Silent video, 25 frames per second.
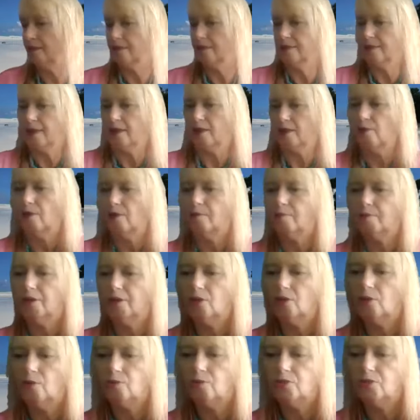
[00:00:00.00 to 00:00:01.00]
now I'm going
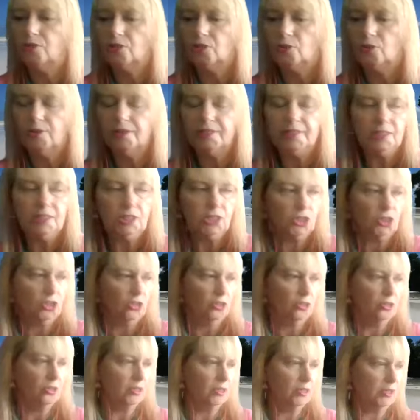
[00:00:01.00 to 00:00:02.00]
to go to the
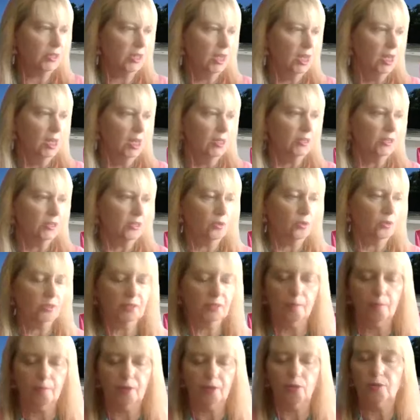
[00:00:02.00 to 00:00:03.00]
crystals. So
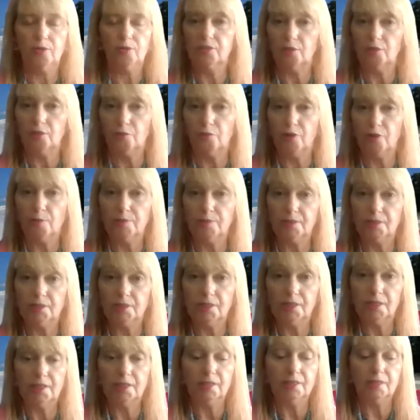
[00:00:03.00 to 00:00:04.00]
some of the crystal
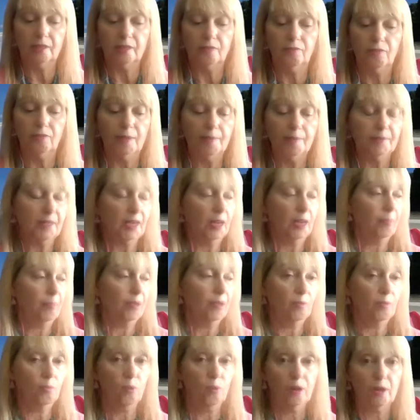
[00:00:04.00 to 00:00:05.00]
frequencies and flames that I'll
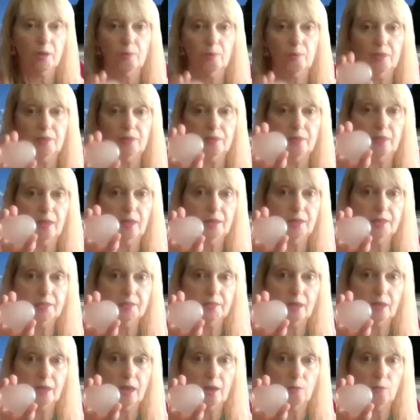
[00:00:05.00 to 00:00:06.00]
be working with
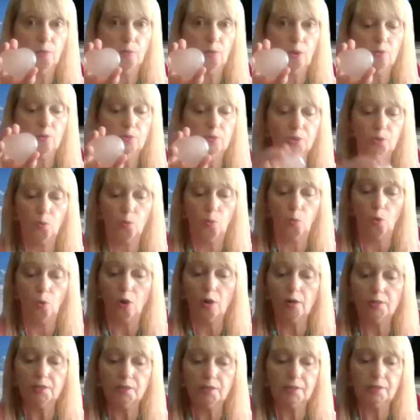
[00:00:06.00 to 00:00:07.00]
is rose
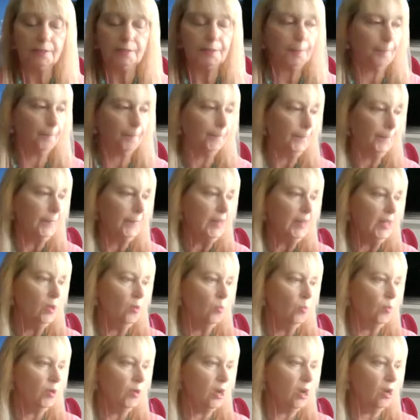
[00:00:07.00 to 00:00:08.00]
quartz.
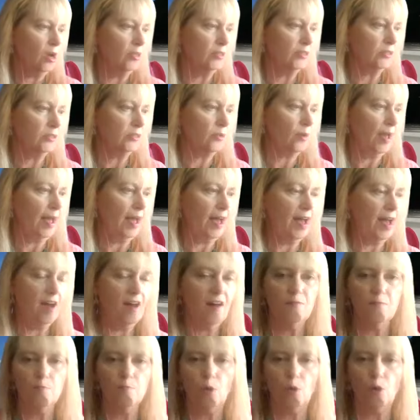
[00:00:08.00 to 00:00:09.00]
We also
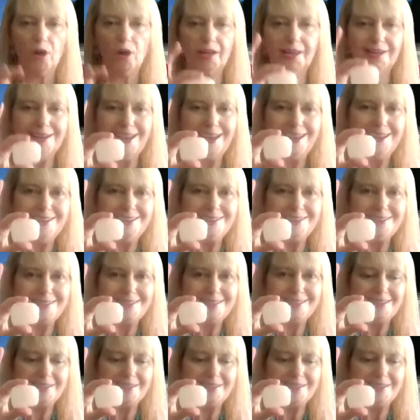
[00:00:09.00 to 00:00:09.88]
have morganite,